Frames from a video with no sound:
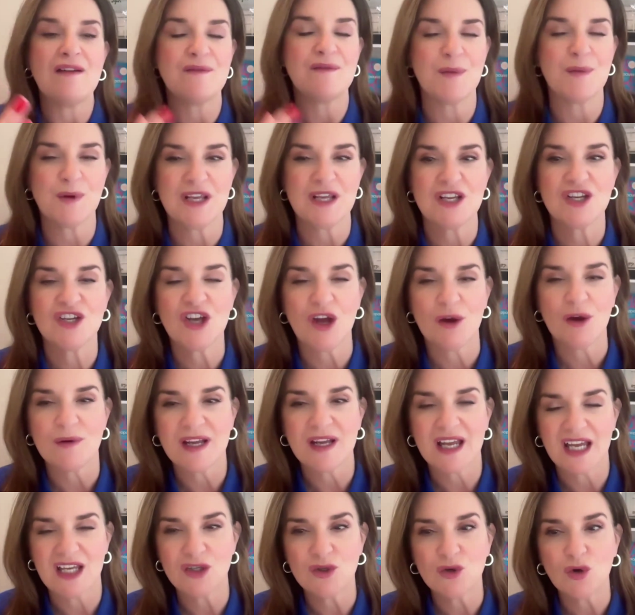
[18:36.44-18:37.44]
everybody can go
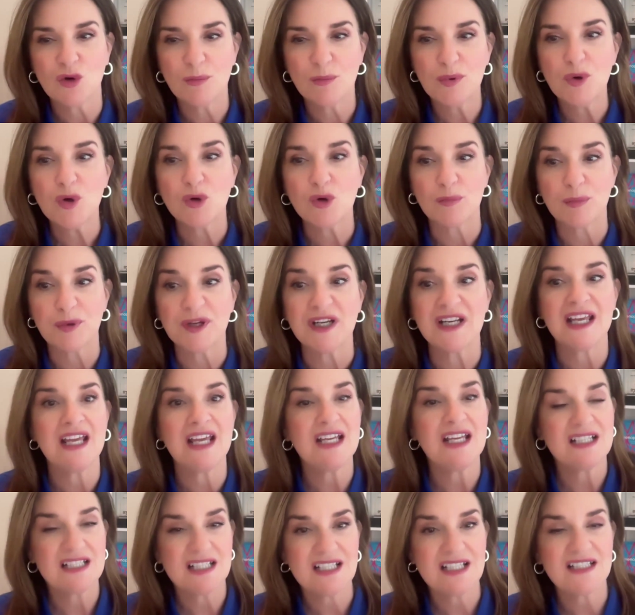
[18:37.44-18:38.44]
and get your book, but
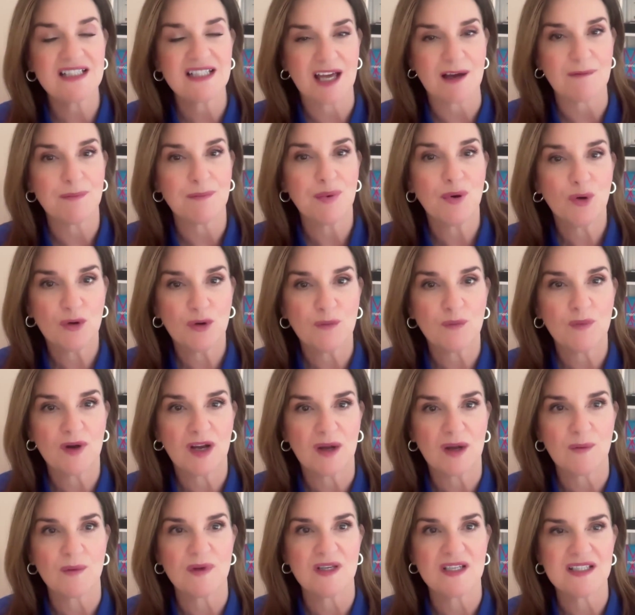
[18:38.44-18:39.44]
it is that point
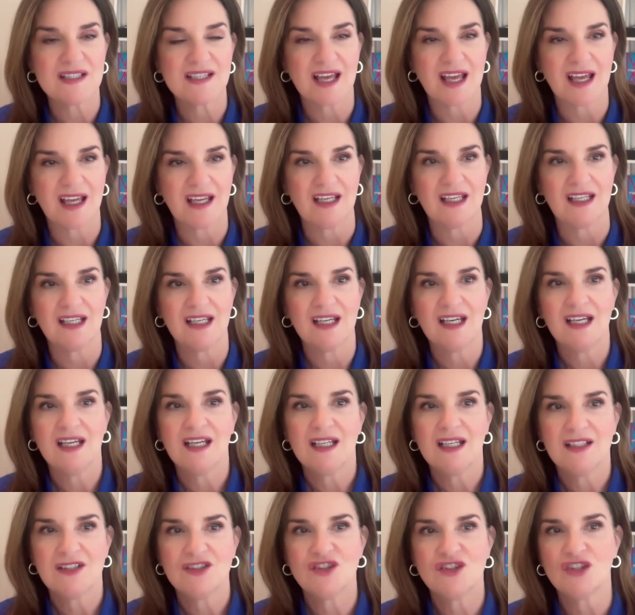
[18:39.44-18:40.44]
where we say,
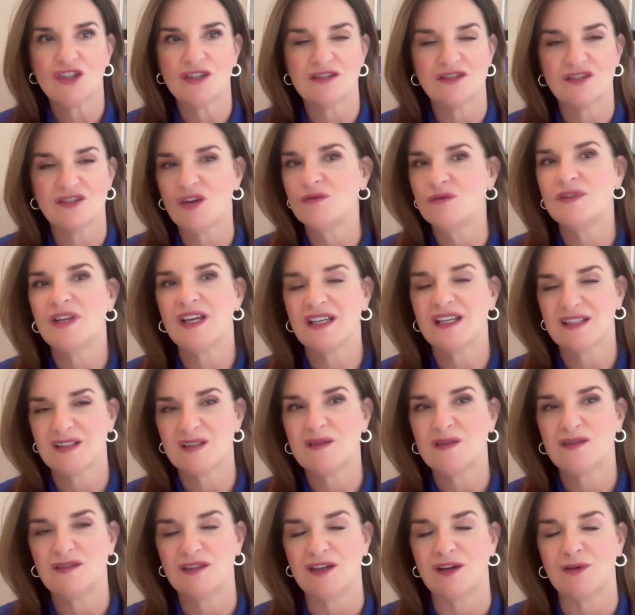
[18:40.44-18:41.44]
don't
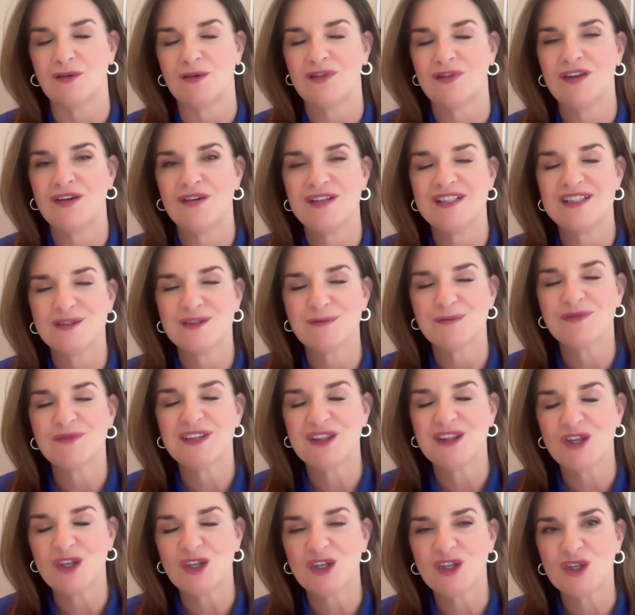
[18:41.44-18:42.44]
there is
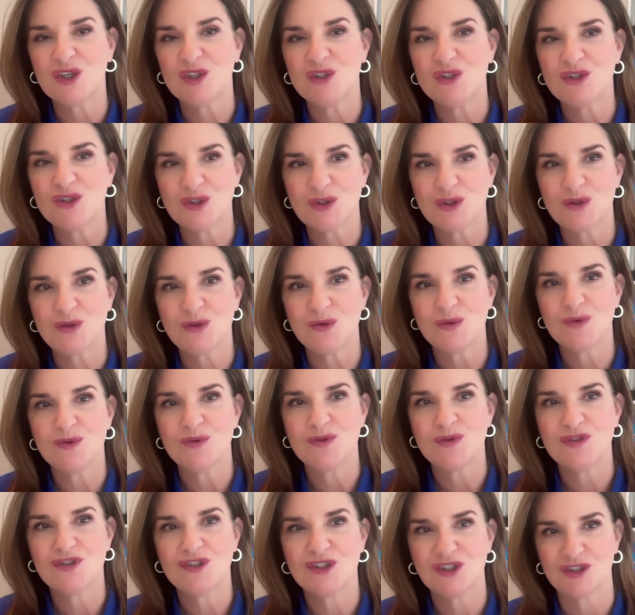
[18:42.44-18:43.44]
something that you can do
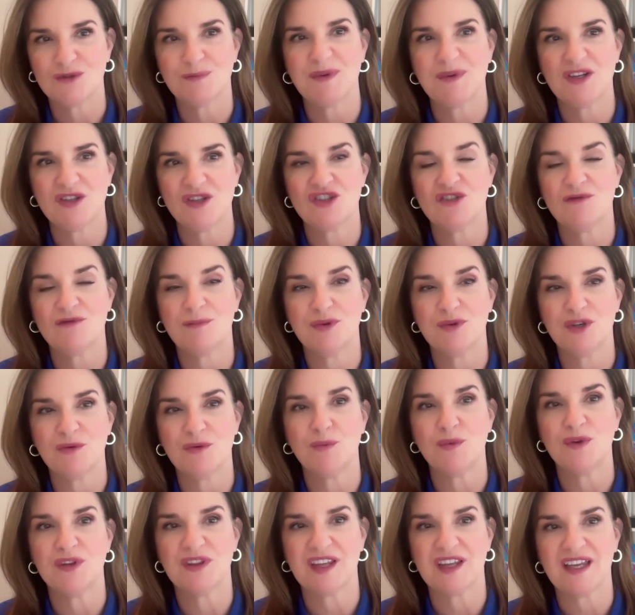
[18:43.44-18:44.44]
just because you put
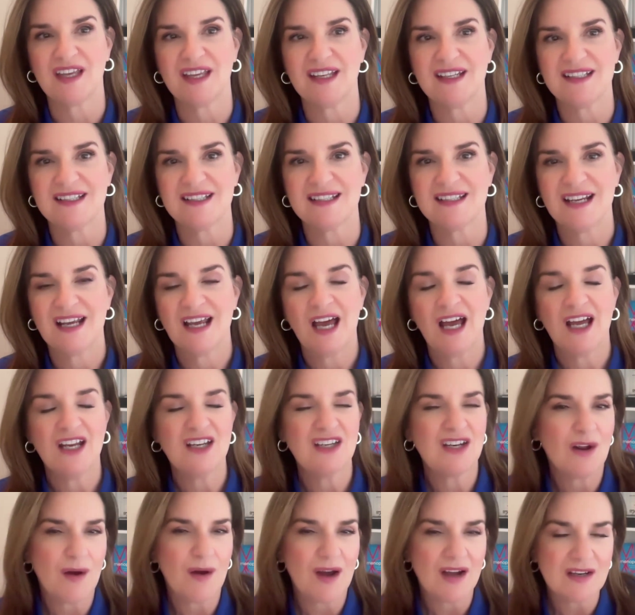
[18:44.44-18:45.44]
up with it.
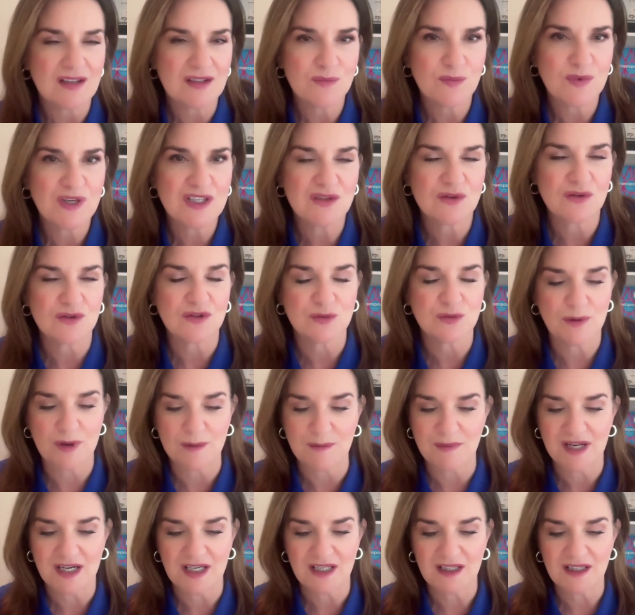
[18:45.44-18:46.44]
And, we talk to
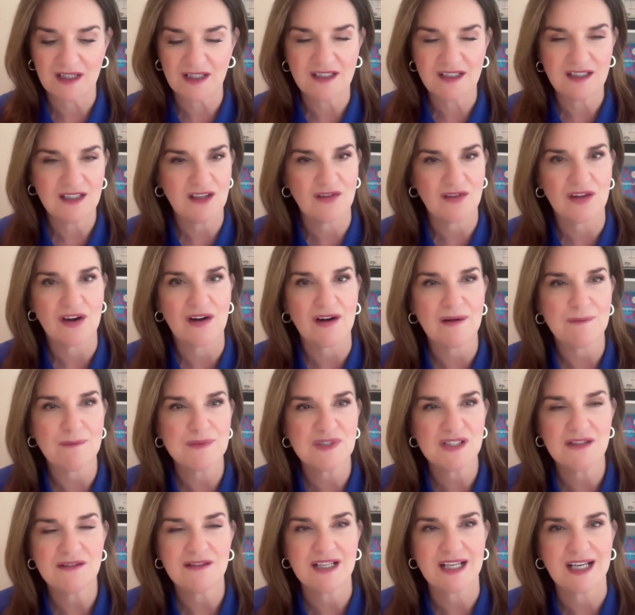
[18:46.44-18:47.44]
women and, they're
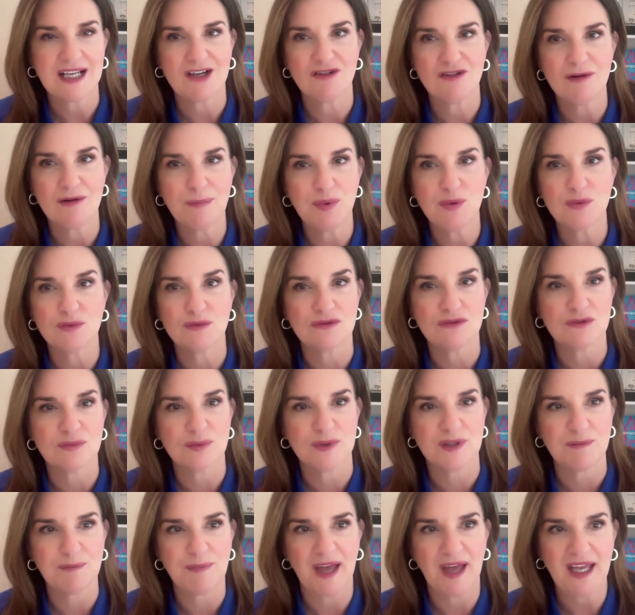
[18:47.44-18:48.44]
absolutely crippled
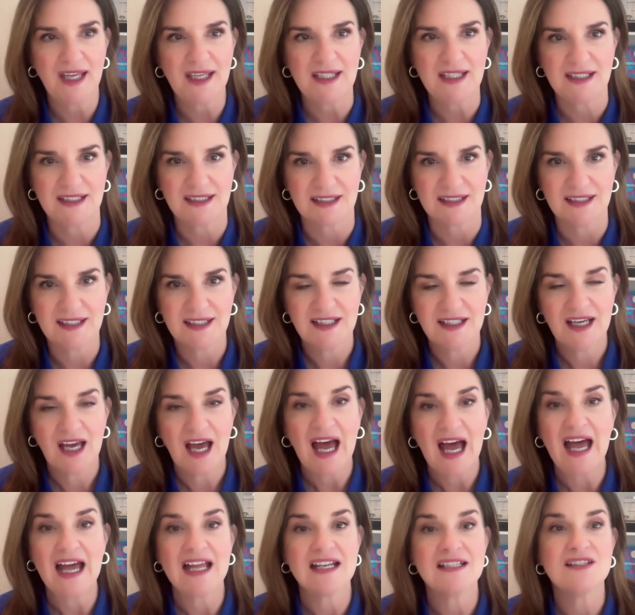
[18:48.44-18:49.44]
with pain.
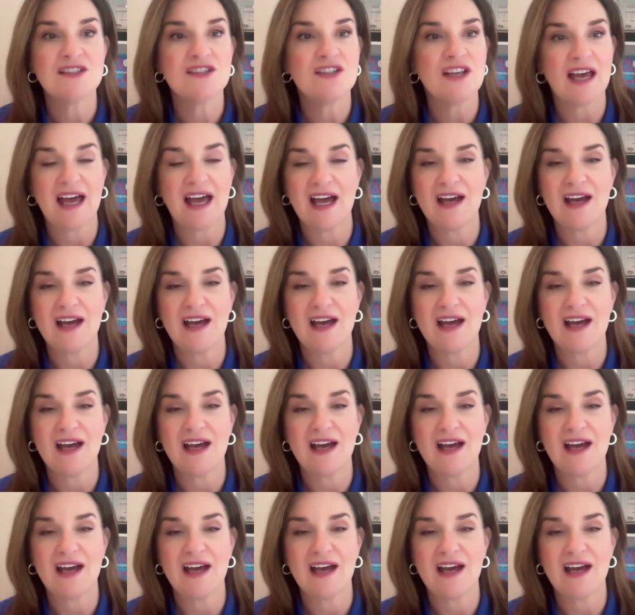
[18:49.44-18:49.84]
And,